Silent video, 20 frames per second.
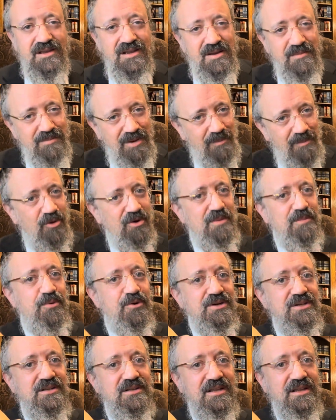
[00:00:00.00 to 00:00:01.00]
But more
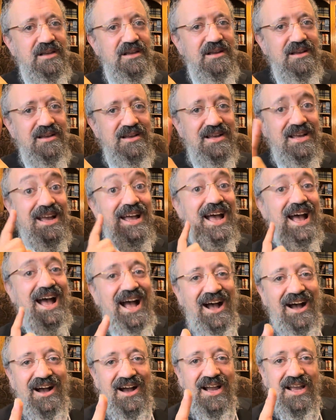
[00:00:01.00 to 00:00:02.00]
importantly,
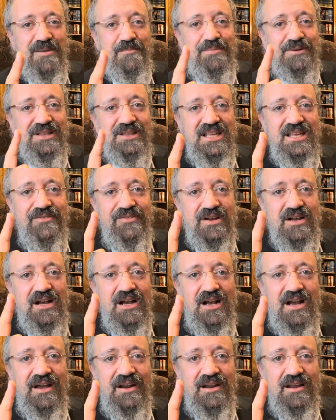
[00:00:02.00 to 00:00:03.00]
I believe in
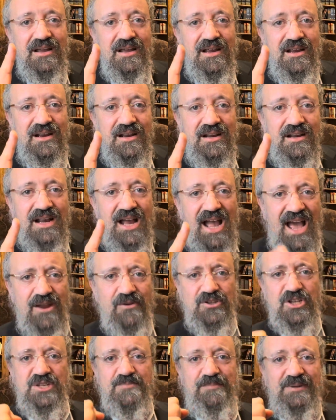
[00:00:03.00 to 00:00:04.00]
God. I
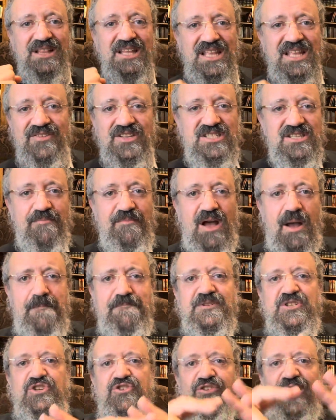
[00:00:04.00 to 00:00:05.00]
don't just believe in some
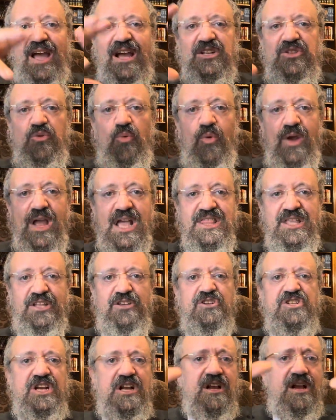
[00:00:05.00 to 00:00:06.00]
abstract way that
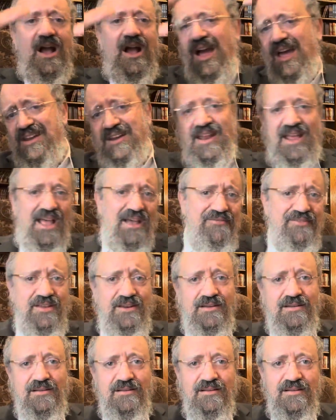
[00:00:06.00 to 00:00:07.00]
there's a God in
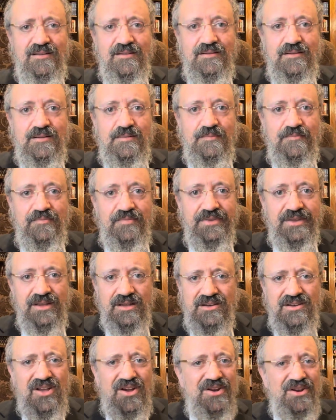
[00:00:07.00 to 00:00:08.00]
heaven.
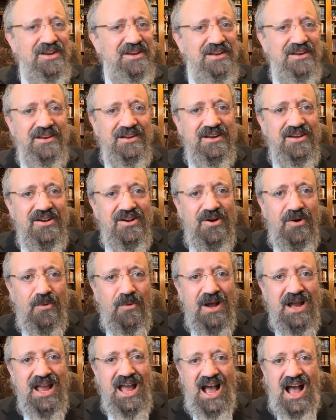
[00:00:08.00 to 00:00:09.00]

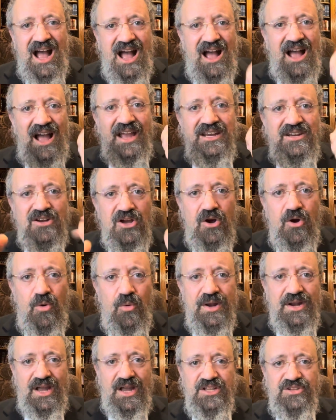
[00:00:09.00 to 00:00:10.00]
No. I know
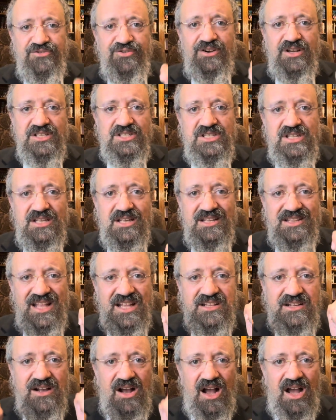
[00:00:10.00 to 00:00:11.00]
and I trust
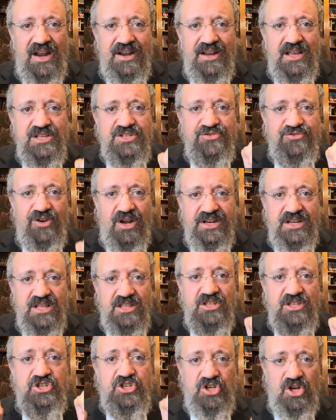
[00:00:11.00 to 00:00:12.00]
that God is running
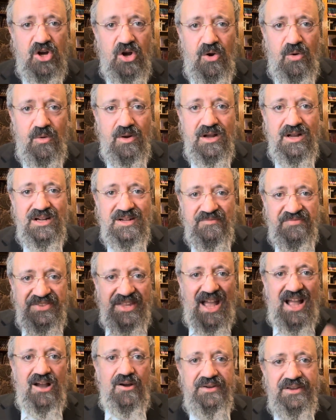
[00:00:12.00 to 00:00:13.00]
the show
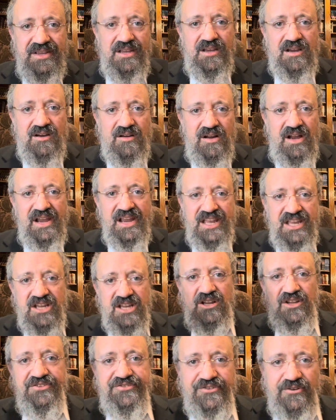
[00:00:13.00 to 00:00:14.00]
down here. He
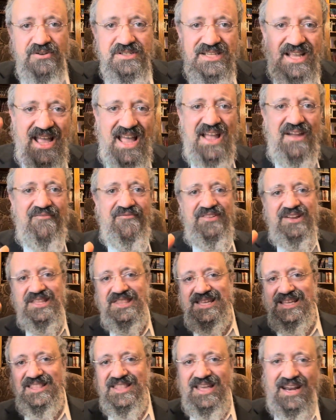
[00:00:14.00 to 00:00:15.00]
controls
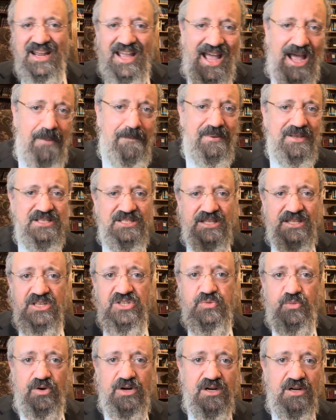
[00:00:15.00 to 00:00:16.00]
everything that happens in this
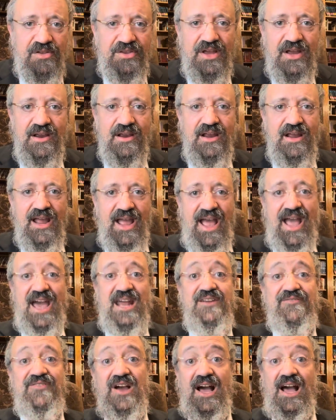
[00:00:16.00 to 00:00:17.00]
world. And
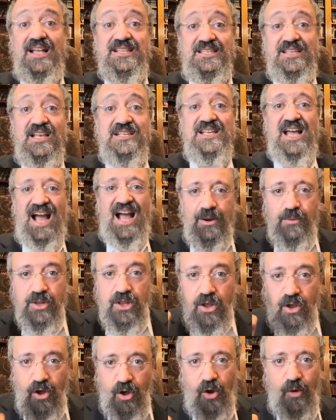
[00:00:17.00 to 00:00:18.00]
if God says, I will
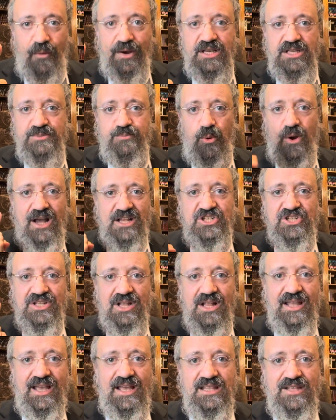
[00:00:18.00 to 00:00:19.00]
always watch the
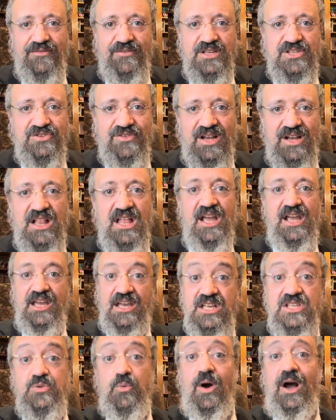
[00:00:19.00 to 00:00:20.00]
land of Israel,
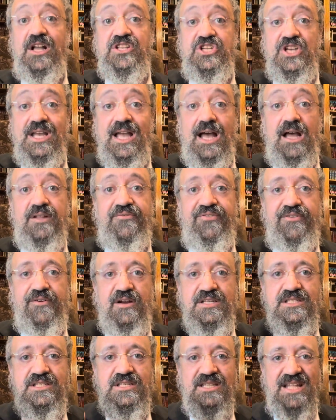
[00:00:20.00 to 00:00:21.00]
he's watching out for
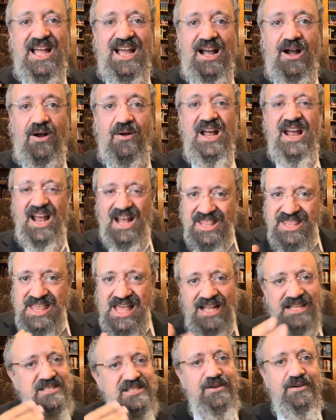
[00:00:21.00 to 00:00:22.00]
us now. And
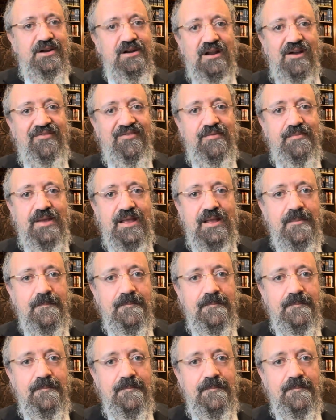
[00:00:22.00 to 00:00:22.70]
that's good enough for me.